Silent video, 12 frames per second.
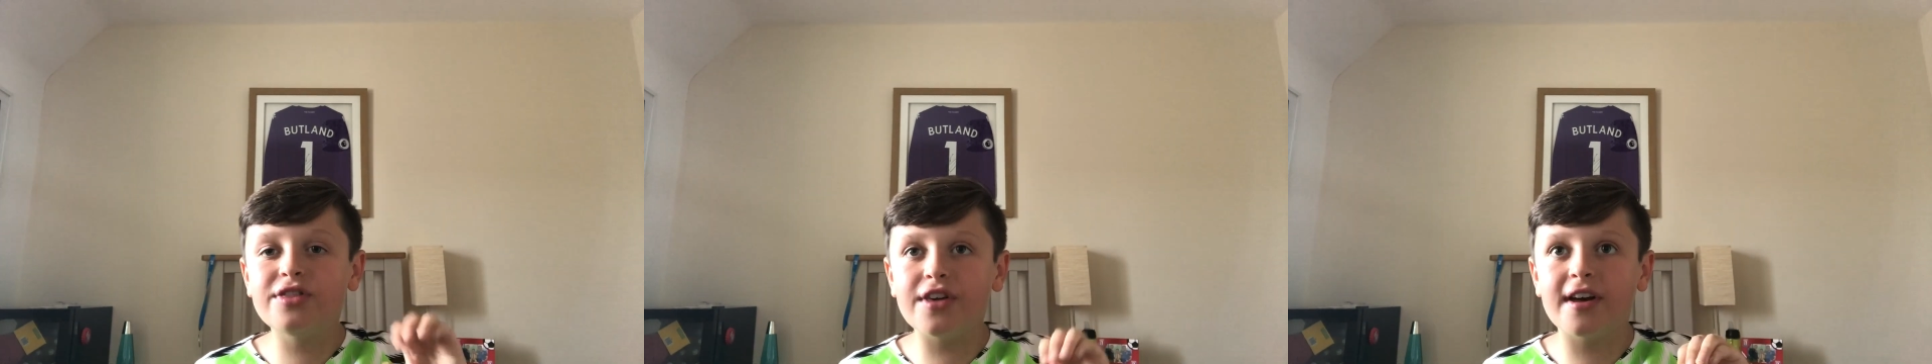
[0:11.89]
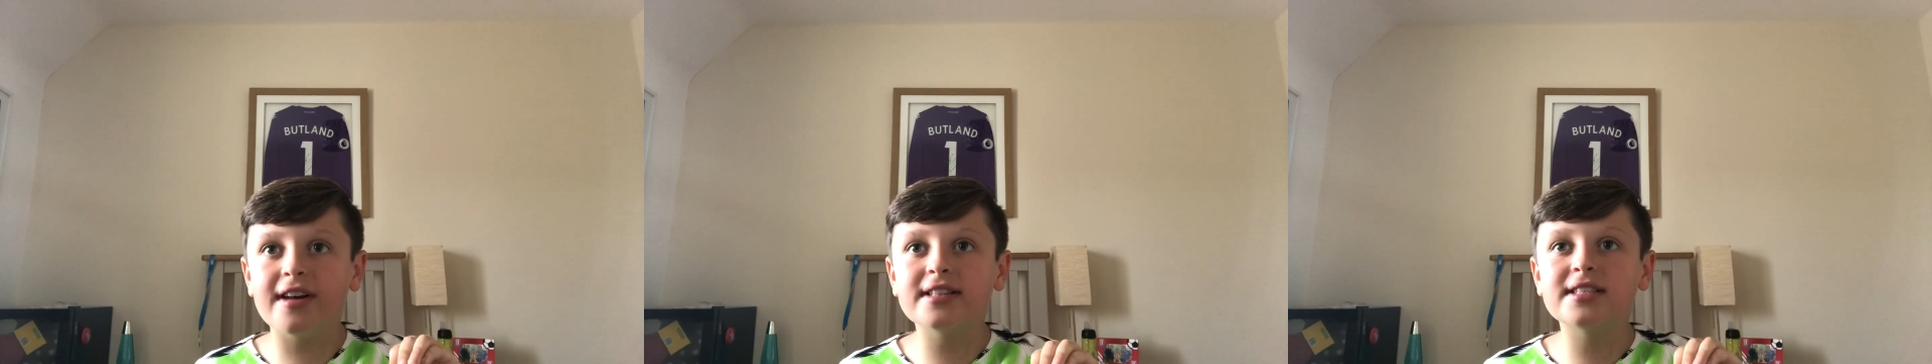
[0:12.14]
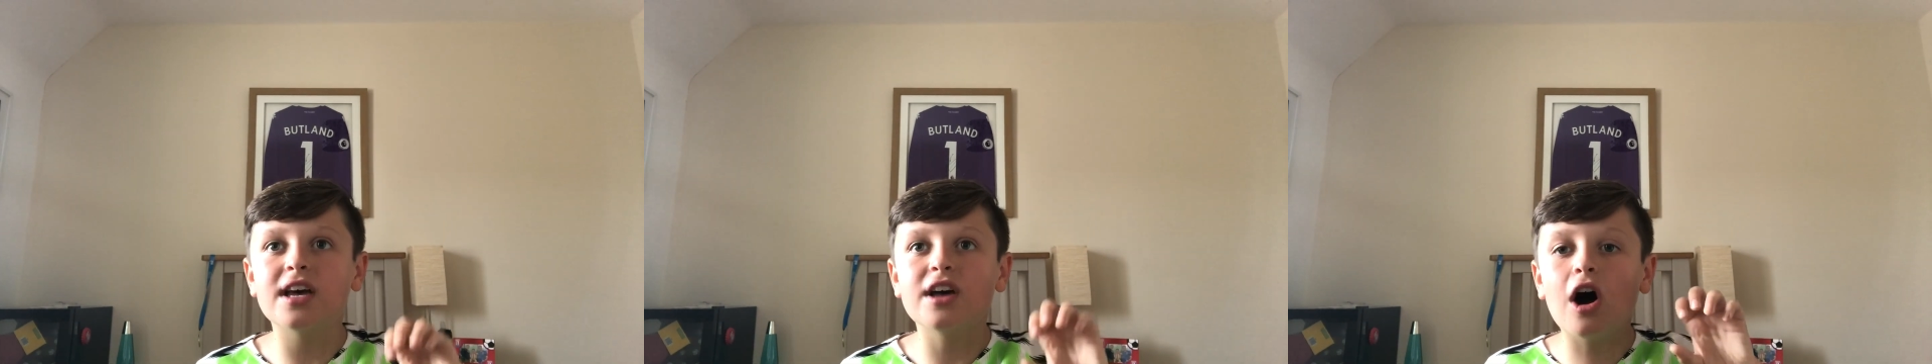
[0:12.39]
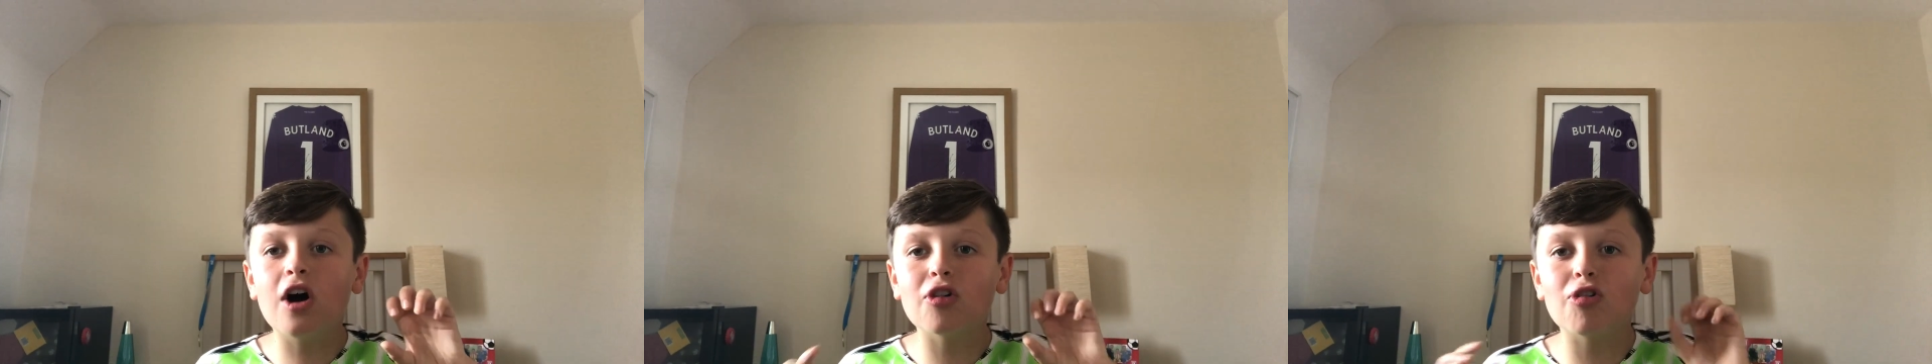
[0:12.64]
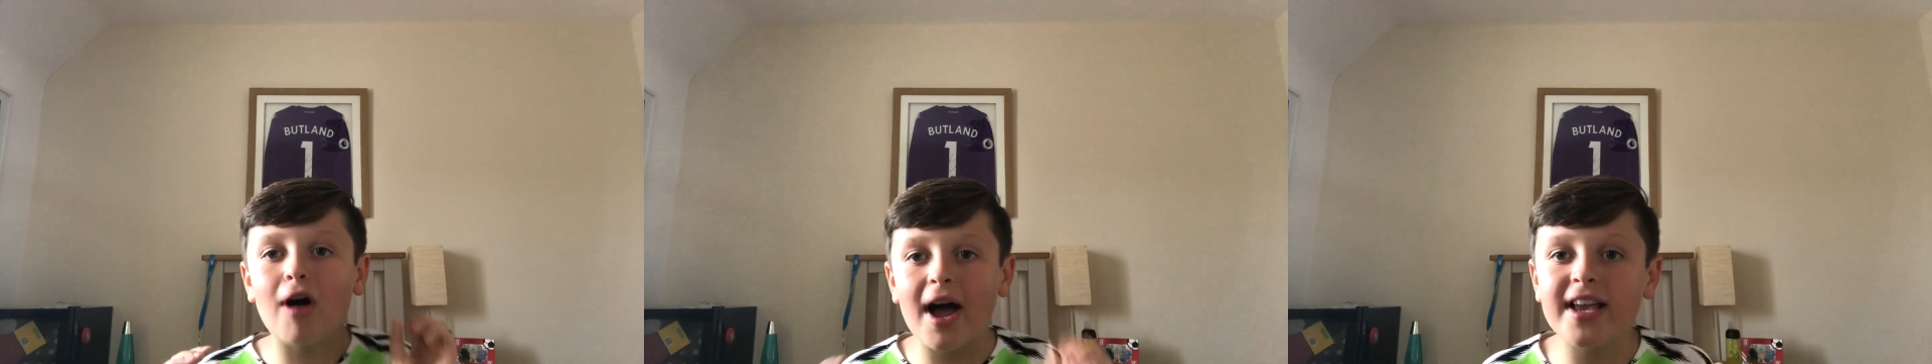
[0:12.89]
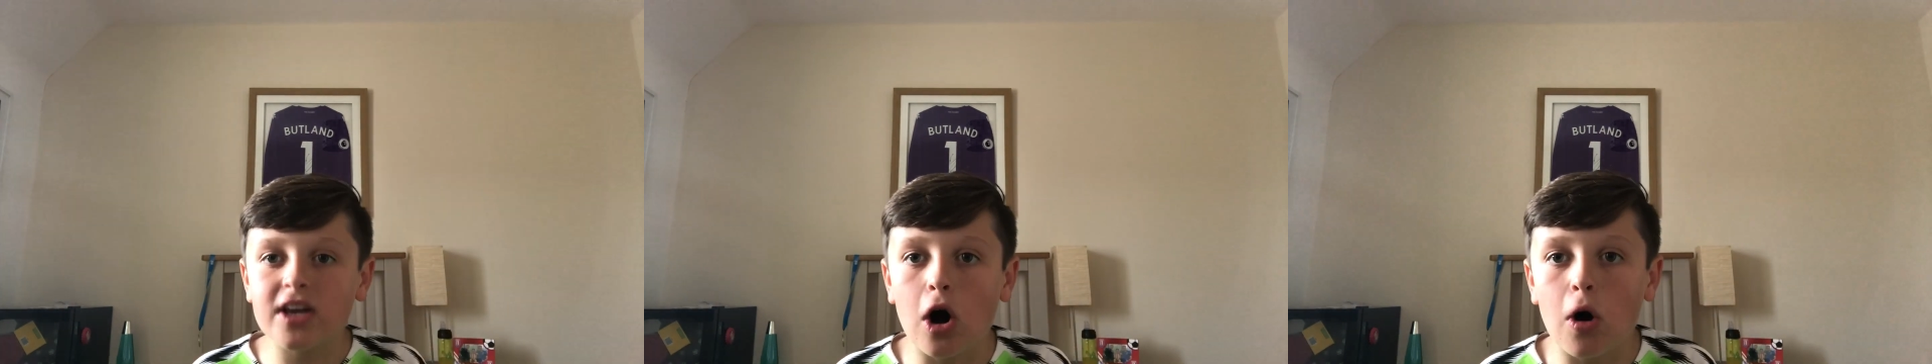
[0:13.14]
that our
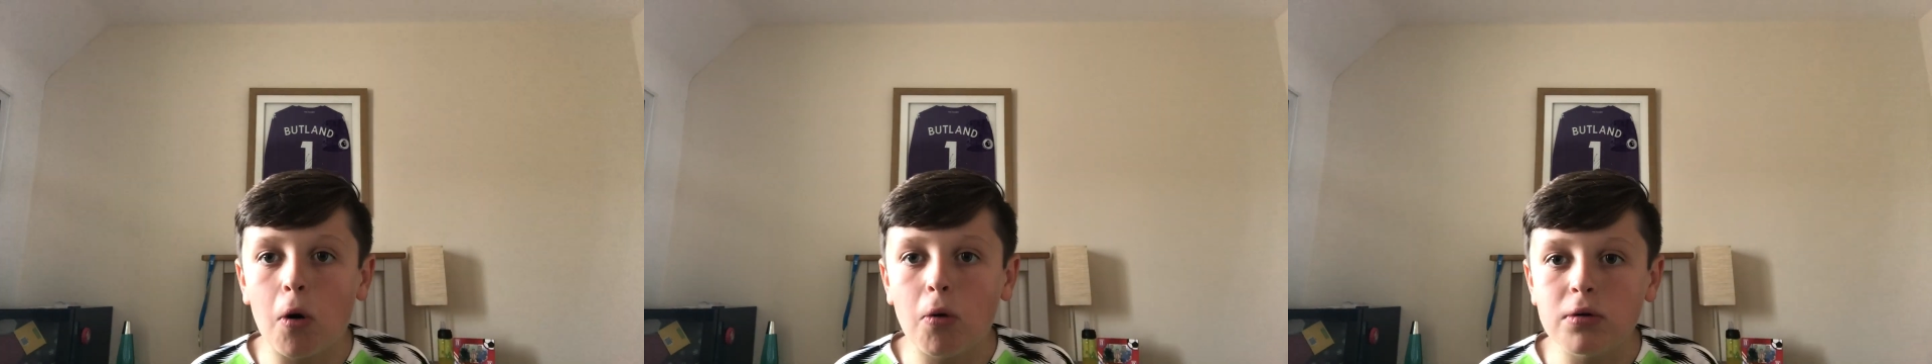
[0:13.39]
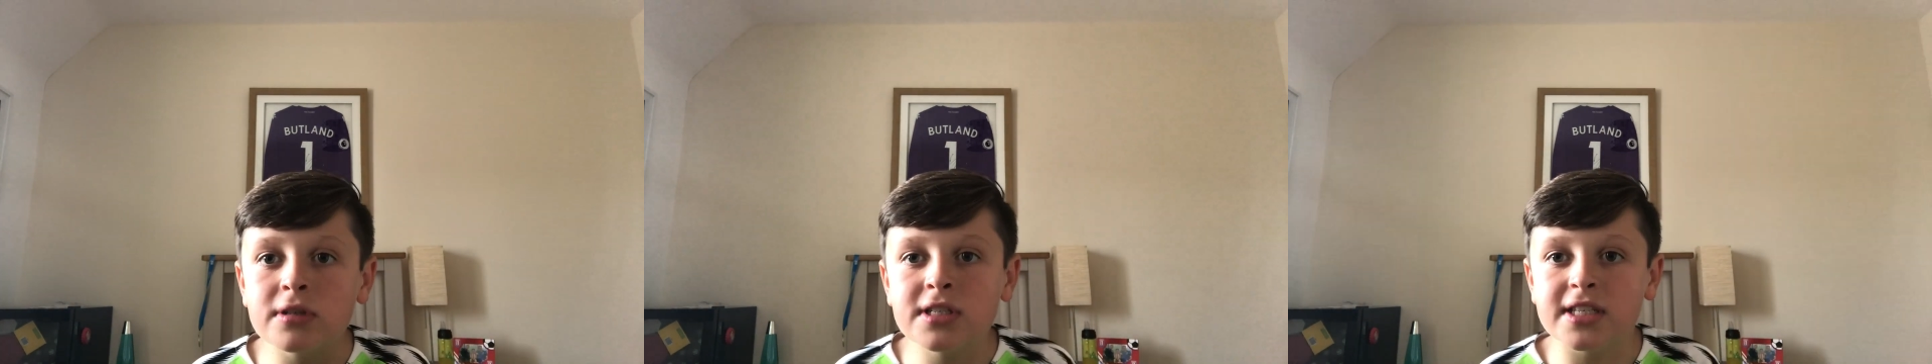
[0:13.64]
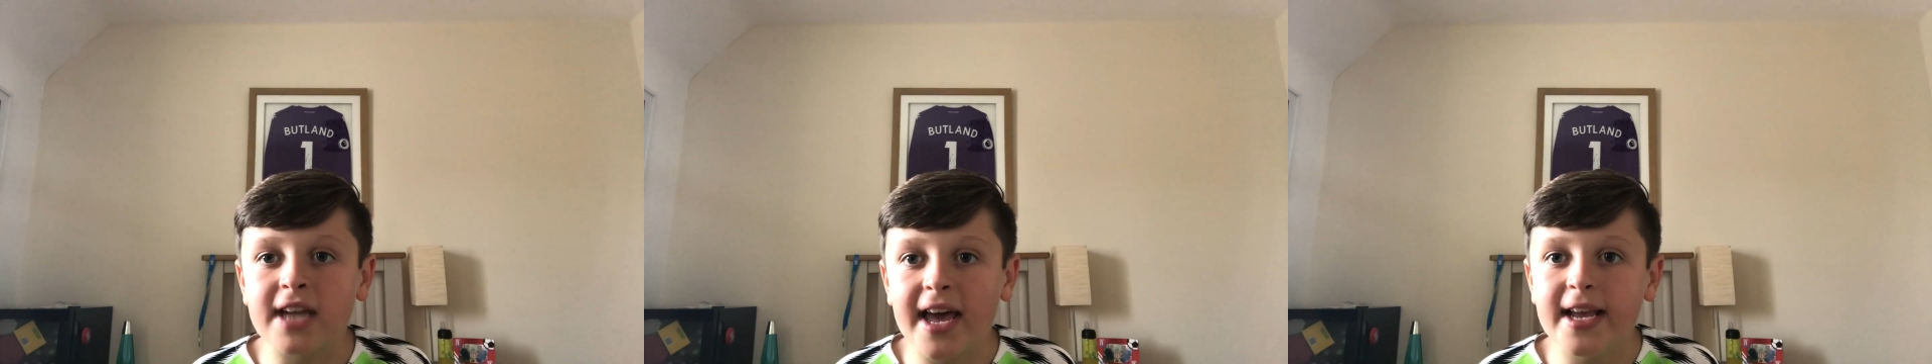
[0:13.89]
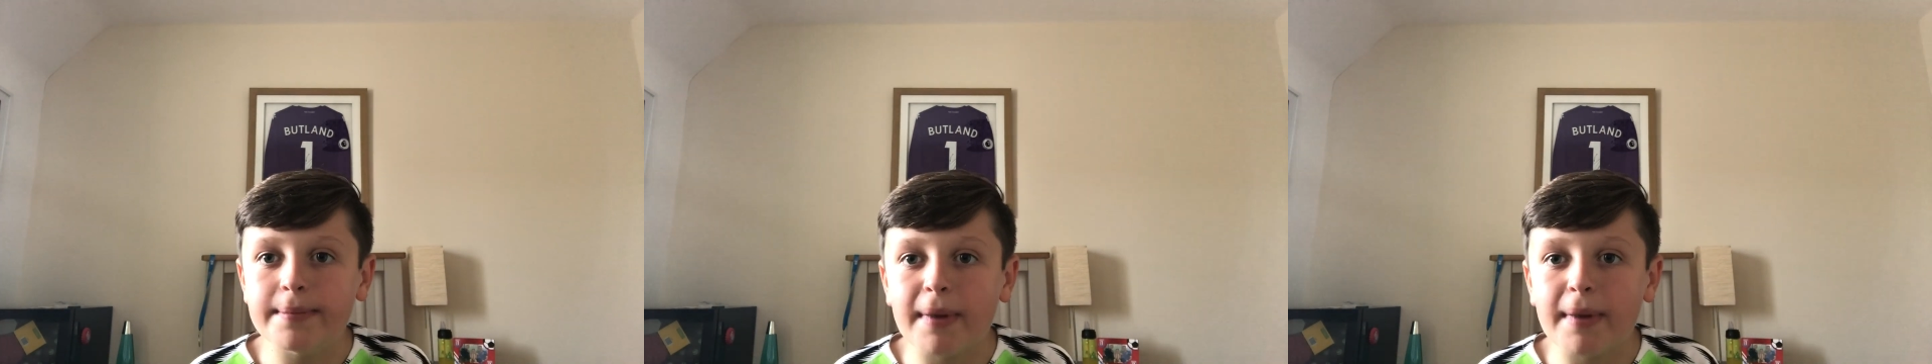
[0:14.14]
light goal today,